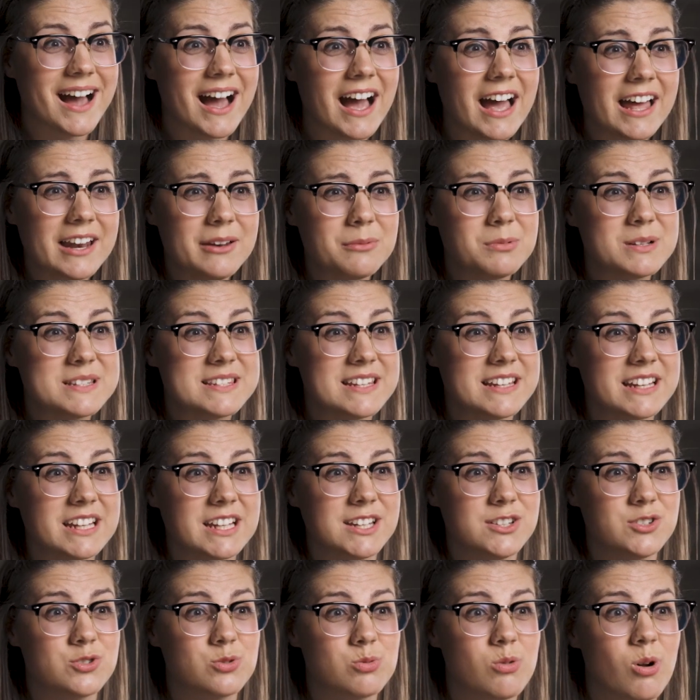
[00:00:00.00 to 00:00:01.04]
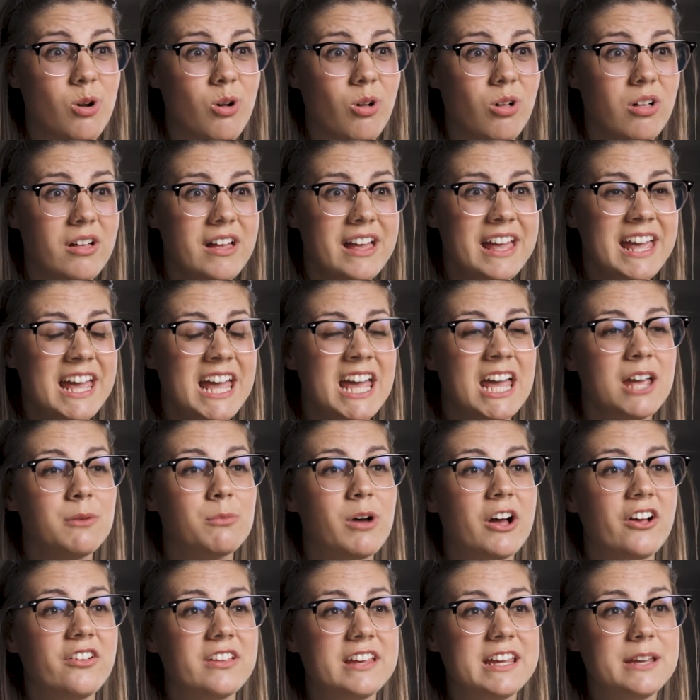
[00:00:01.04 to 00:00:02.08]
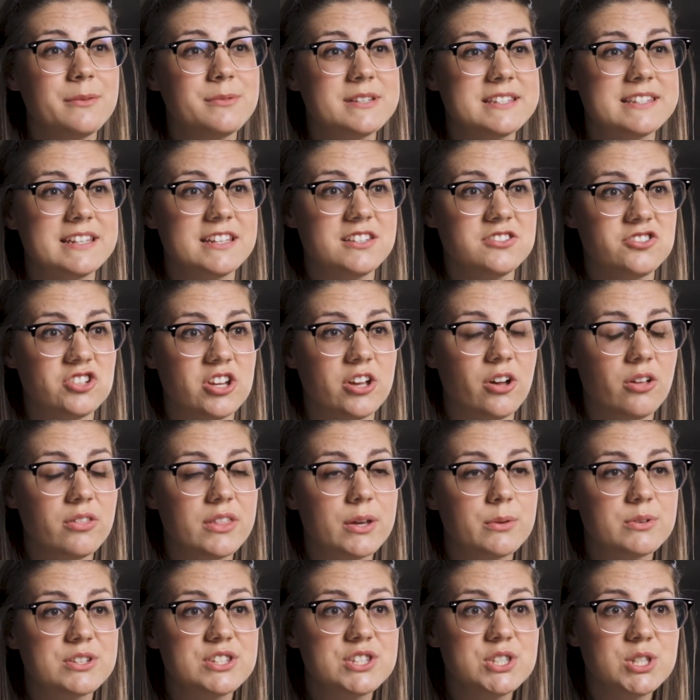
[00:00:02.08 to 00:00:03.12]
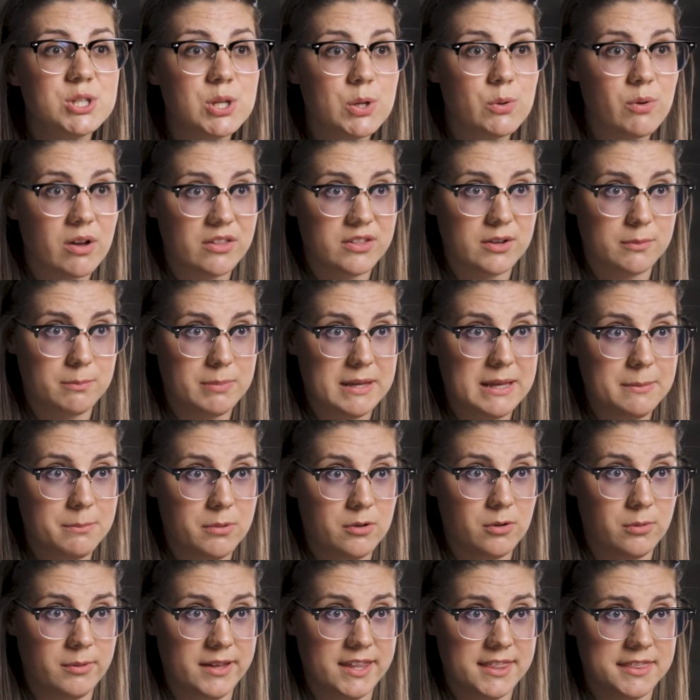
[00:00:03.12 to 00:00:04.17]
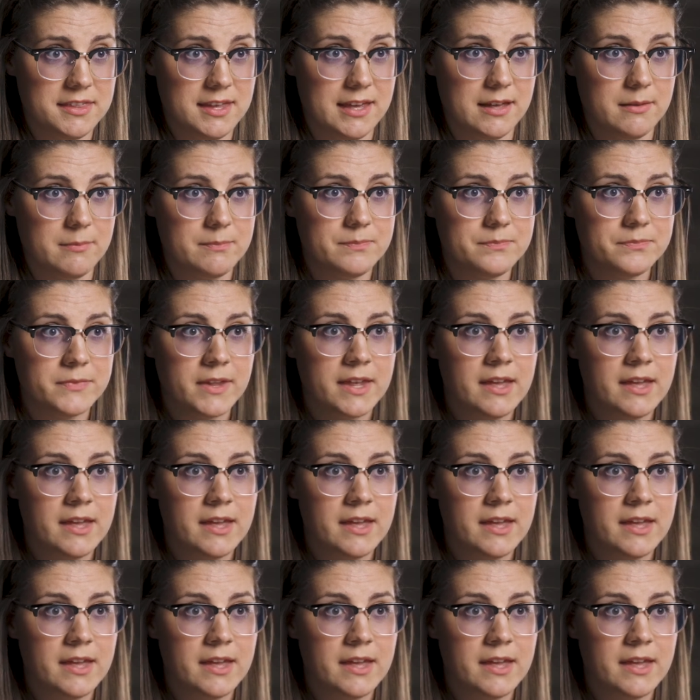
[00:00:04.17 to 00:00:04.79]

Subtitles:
God was in control. And while he was in jail, there was 2 other people with him